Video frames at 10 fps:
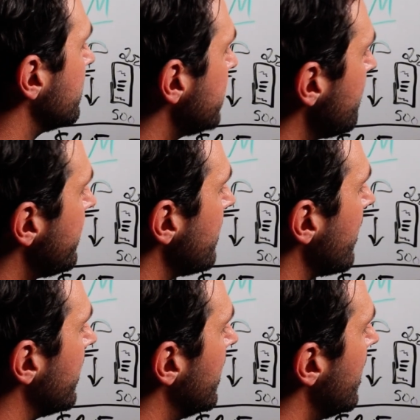So same thing,
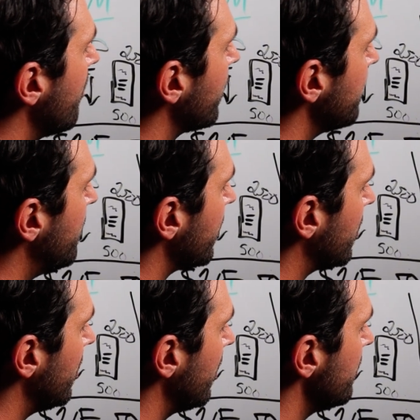right? We're going to put a
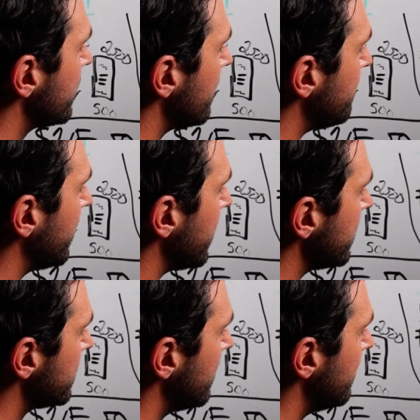closer in
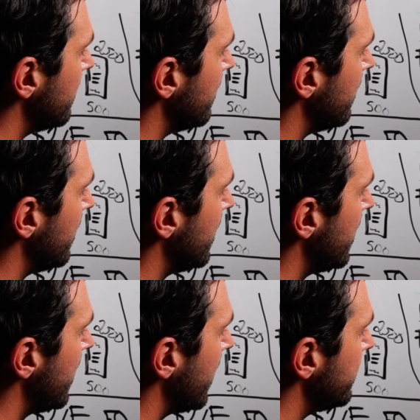place.
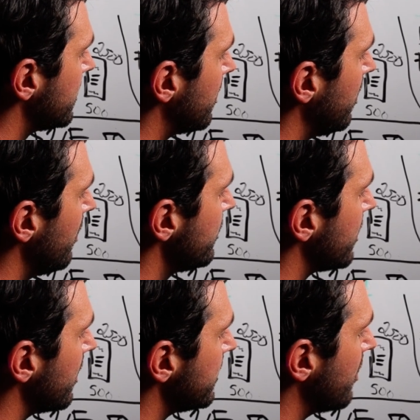And this
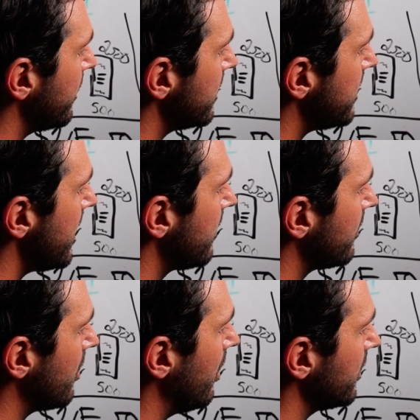closer is going to take
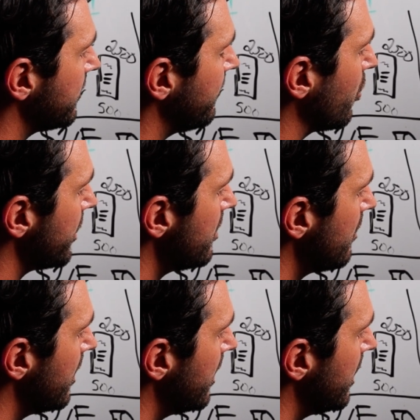the calls for
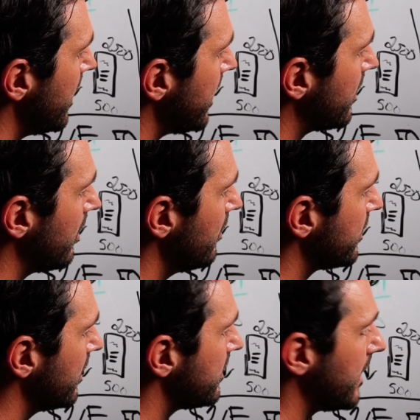you. And
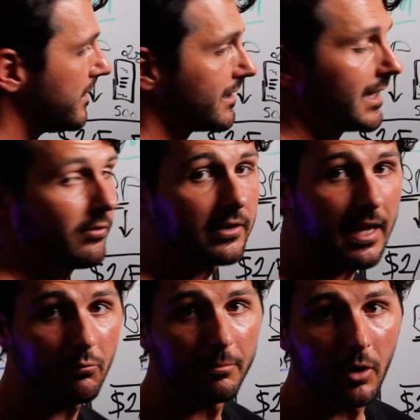closers at this level,
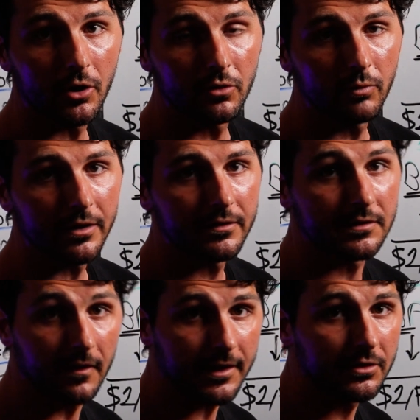again, we're partnered with
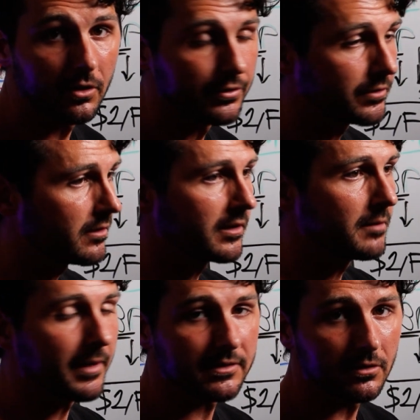Select Closers. They're like
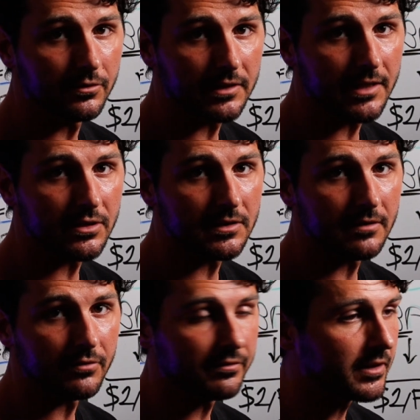the best closing
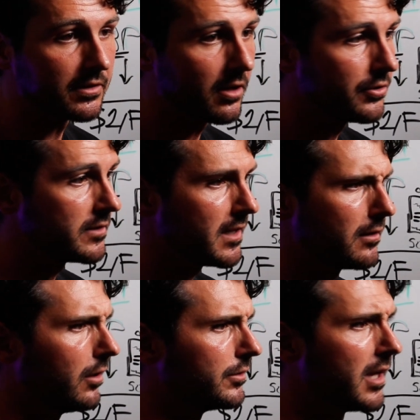agency for fitness coaches. They
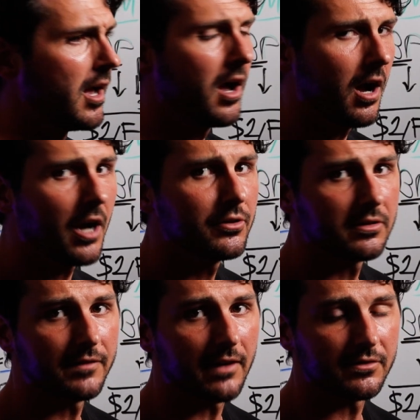close
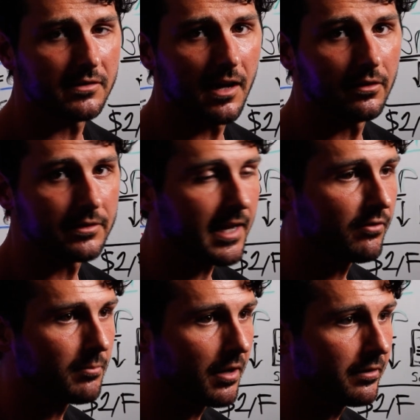hundreds of thousands of dollars
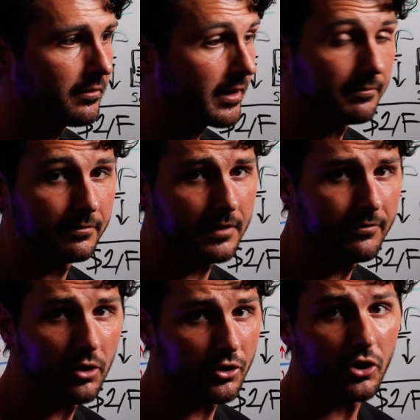every month, like
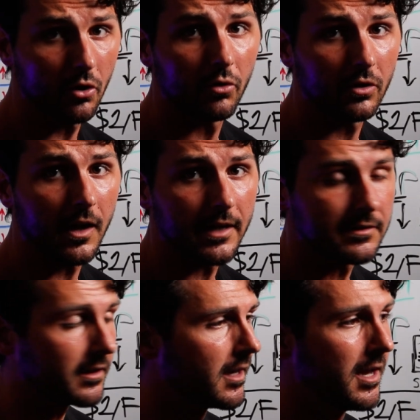even on just our own
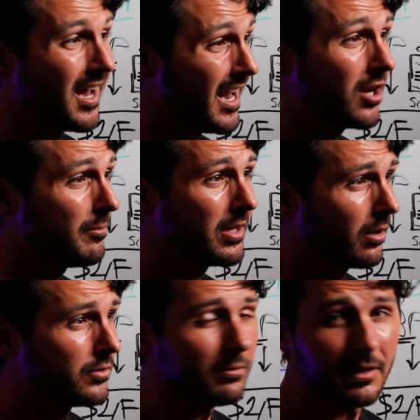clients. Like it could be
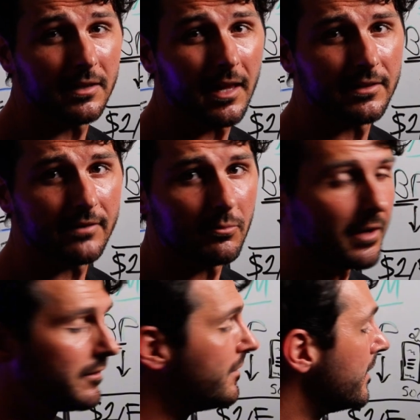close to $1 million every
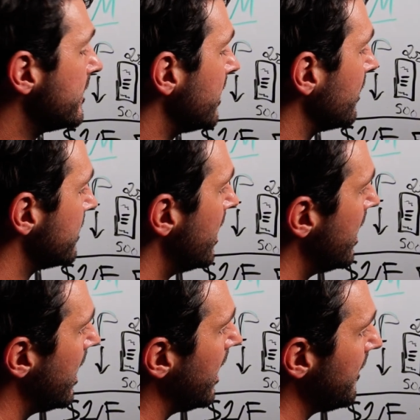month in fitness sales
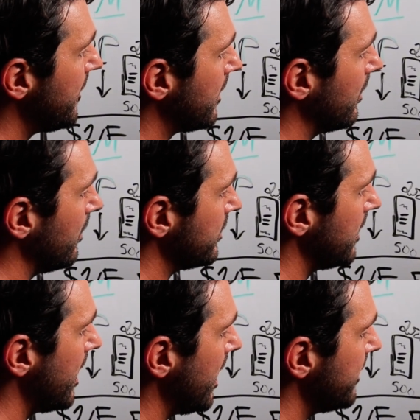that they close.
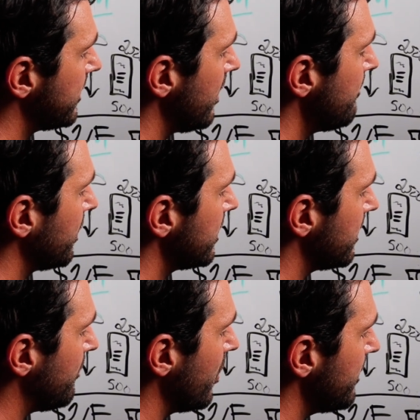And so they put
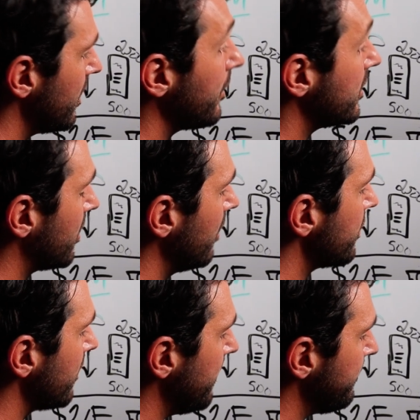this appointment or this
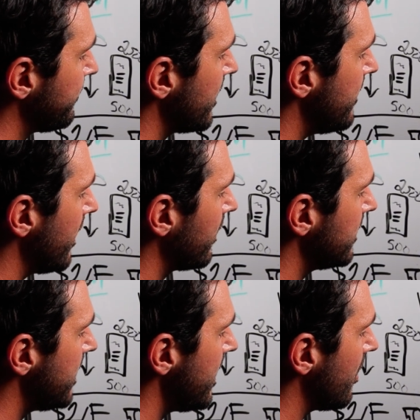closer in. They're
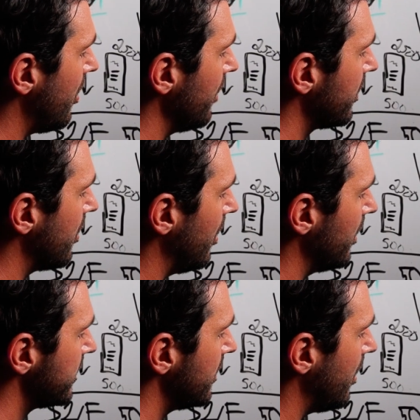going to take all the
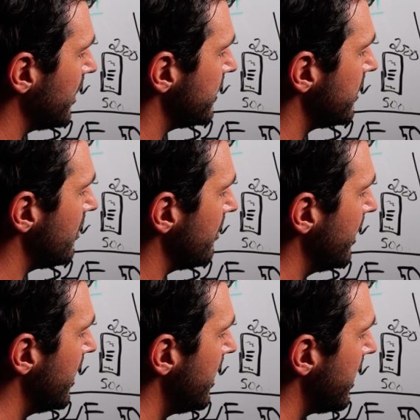calls on
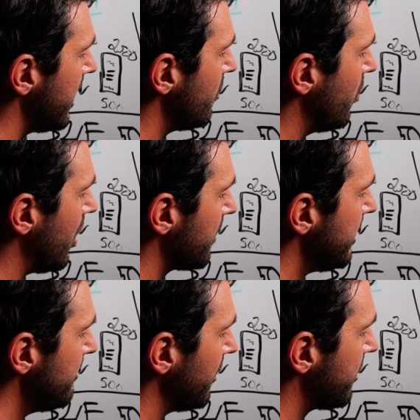Zoom and walk
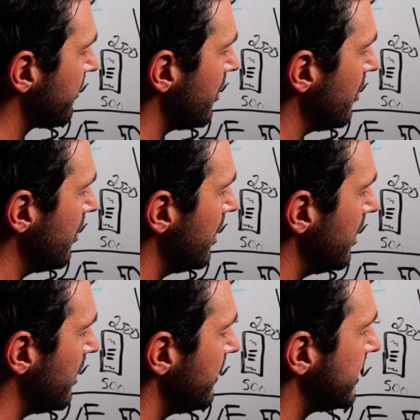people through
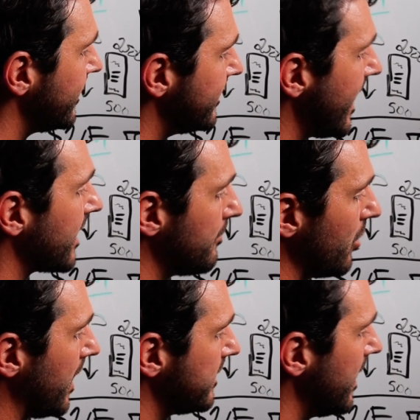this exact
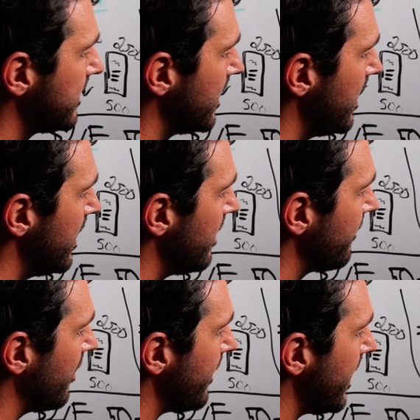process
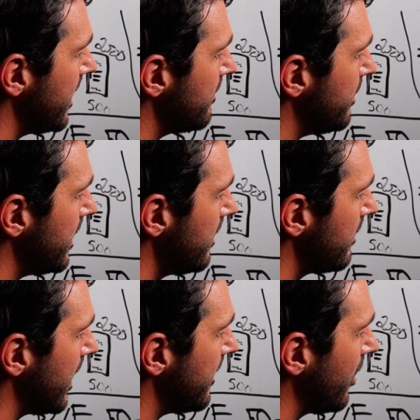from A to B.
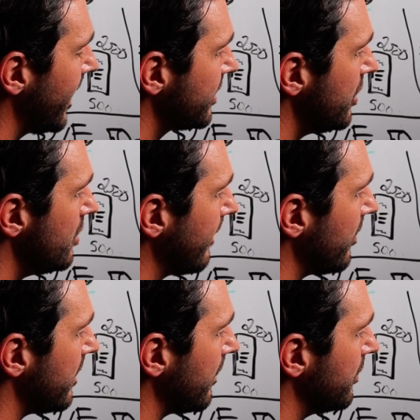And they'll actually do
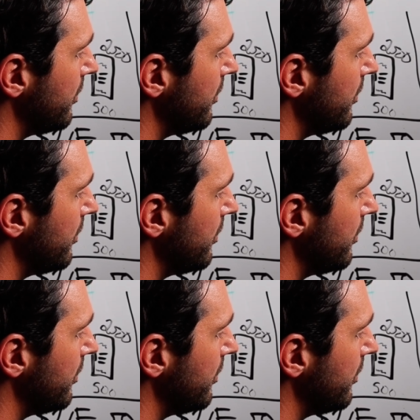everything, right?